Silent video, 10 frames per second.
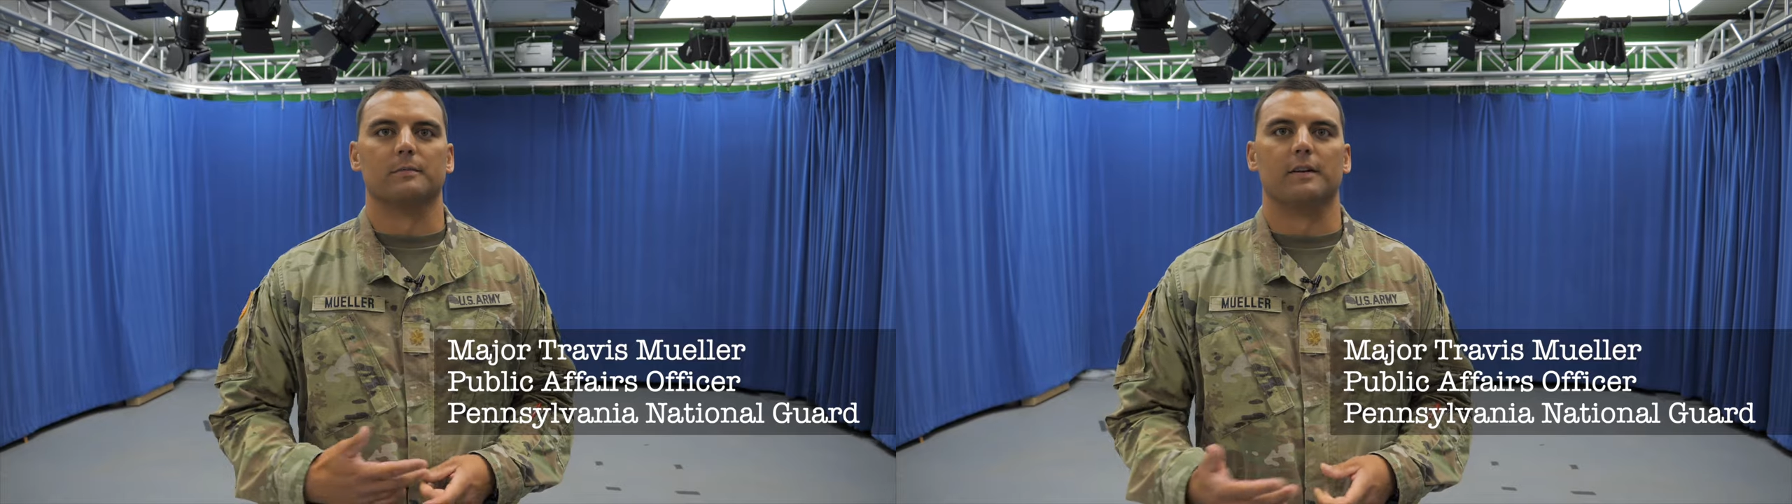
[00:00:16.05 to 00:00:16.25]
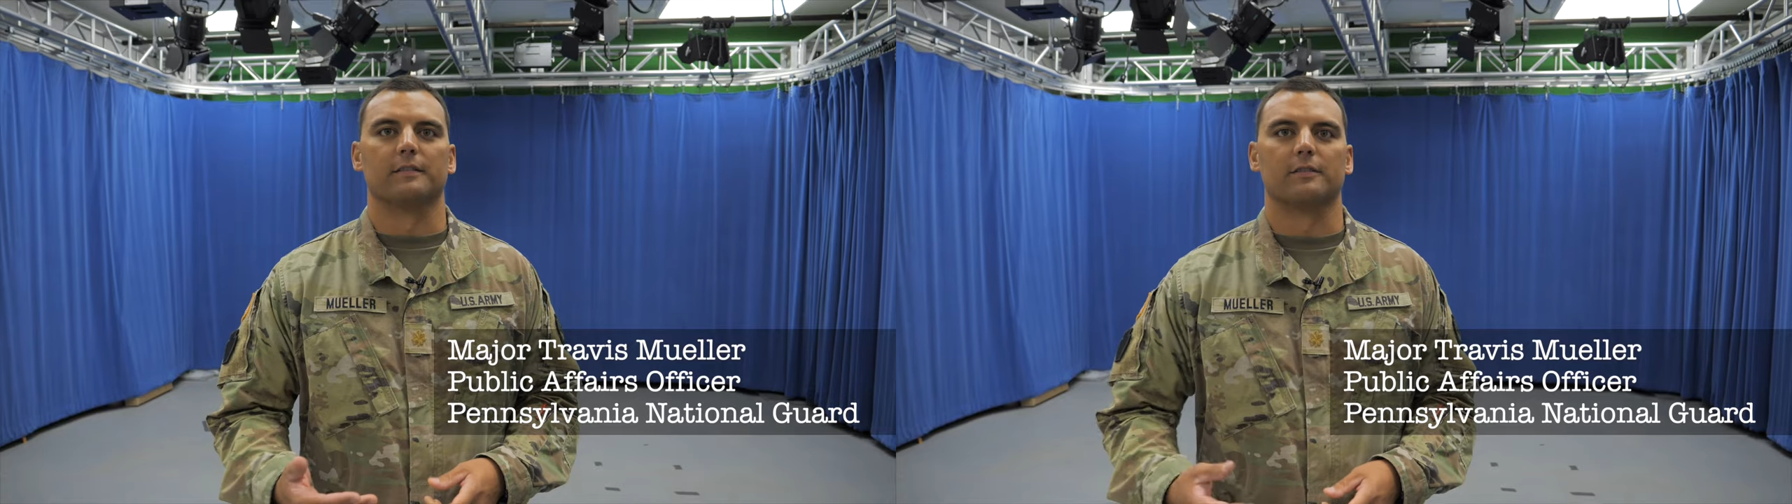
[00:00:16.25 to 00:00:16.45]

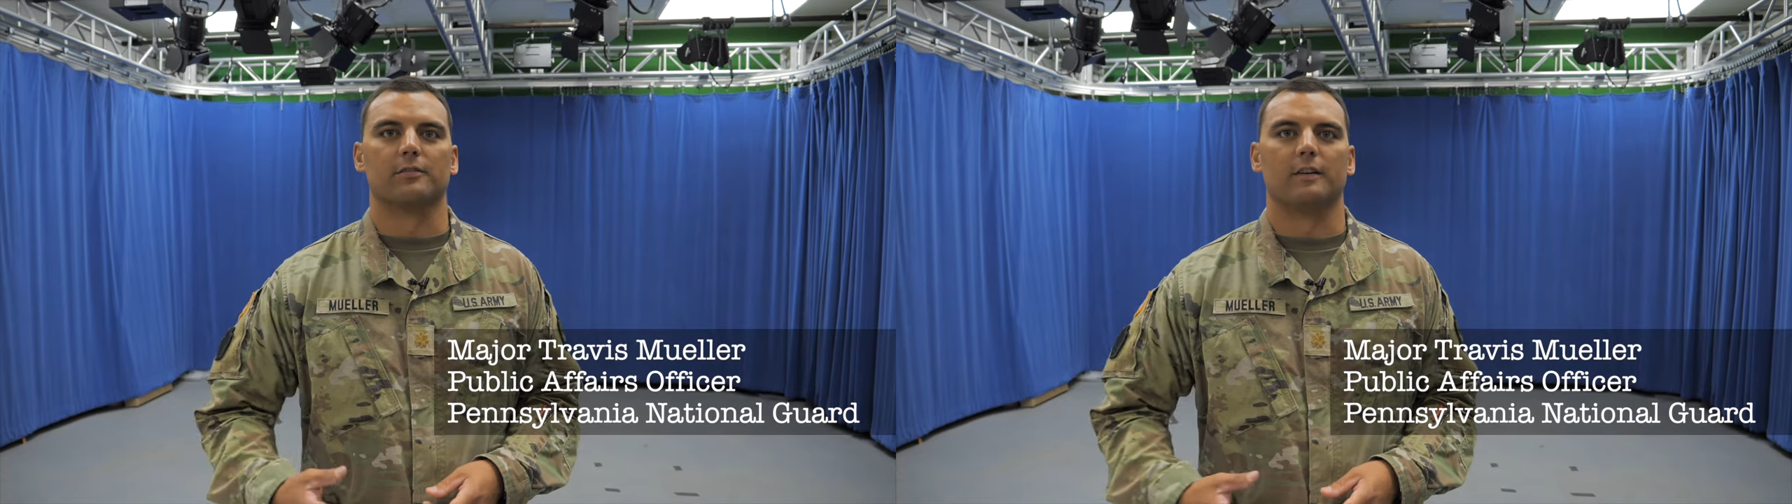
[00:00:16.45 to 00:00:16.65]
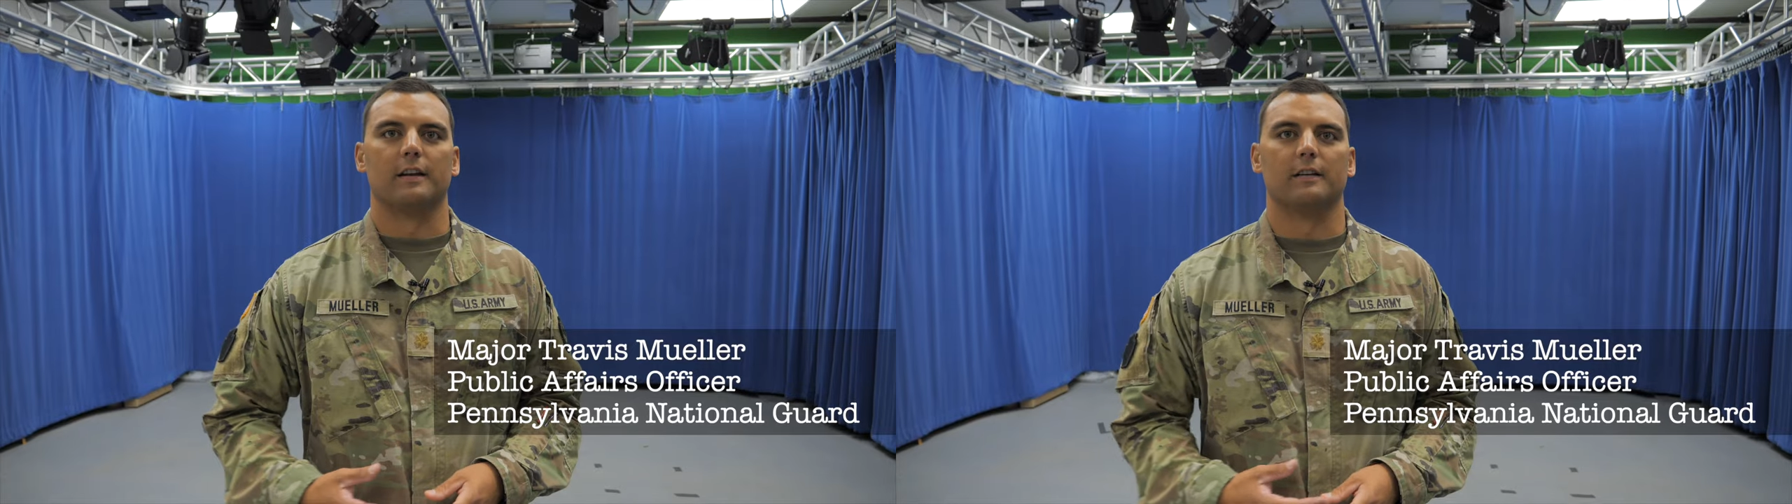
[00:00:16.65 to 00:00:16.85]
to basic
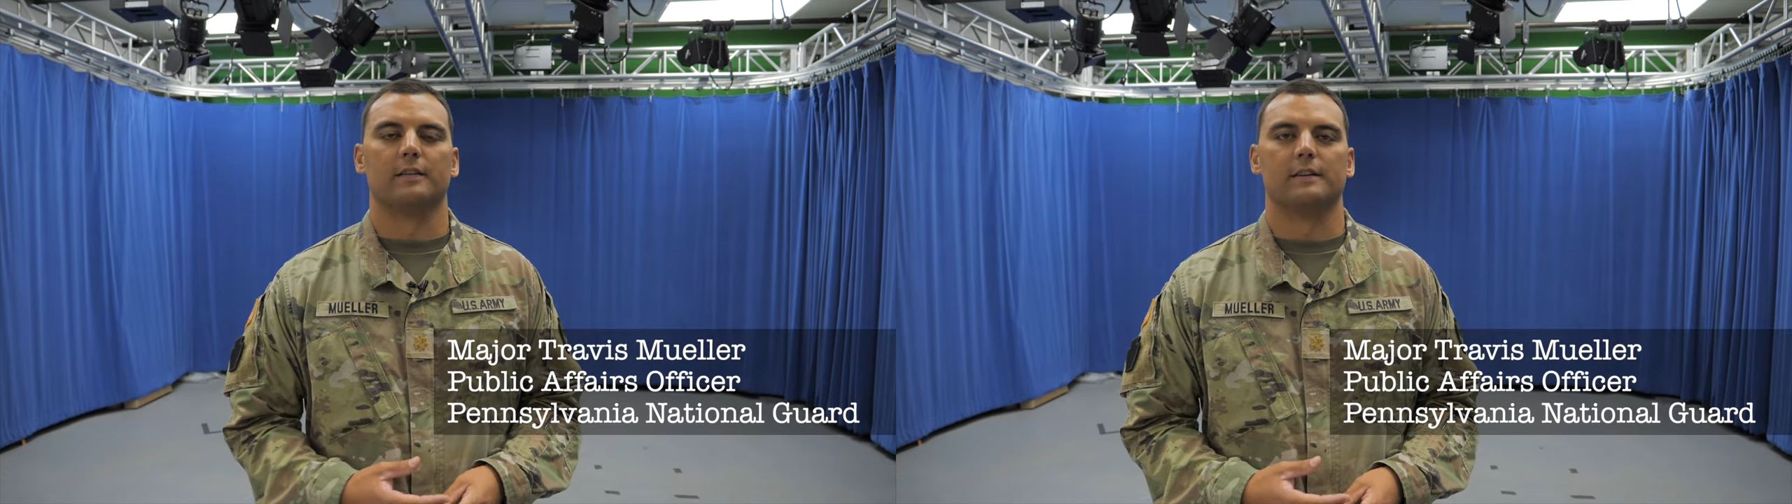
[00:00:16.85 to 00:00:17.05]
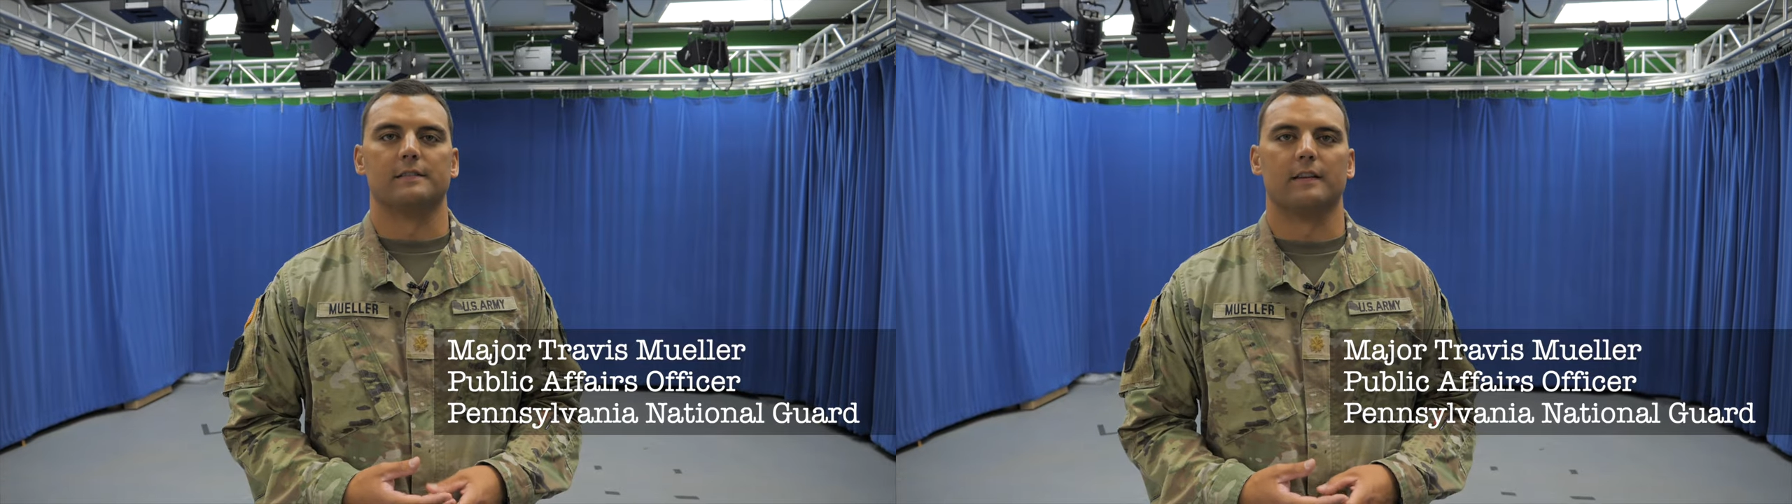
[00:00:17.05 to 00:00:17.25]
training
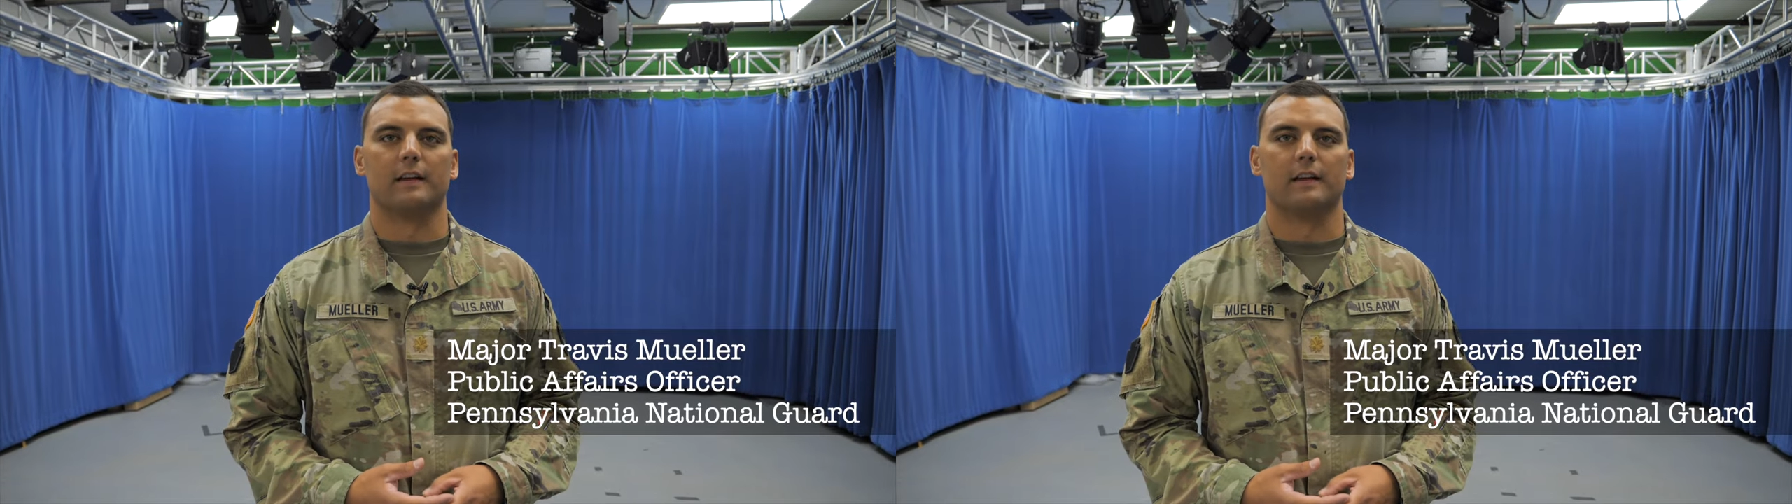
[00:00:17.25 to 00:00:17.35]
is